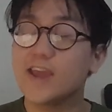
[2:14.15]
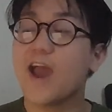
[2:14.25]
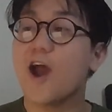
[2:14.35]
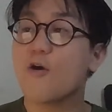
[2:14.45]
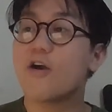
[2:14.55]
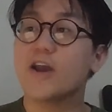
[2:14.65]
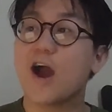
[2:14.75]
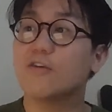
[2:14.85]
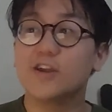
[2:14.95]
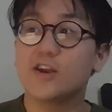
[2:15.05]
Yeah.
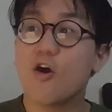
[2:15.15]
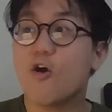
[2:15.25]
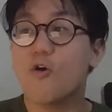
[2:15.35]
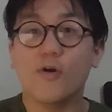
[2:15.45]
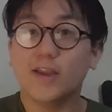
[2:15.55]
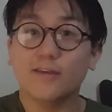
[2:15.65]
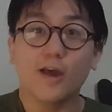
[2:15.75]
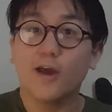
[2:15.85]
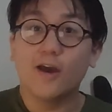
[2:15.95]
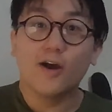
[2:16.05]
how did he know? And
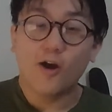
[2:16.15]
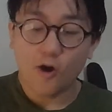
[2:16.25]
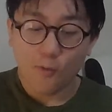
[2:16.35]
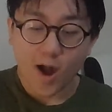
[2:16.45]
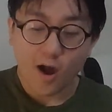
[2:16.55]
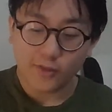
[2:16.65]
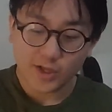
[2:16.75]
oh wow,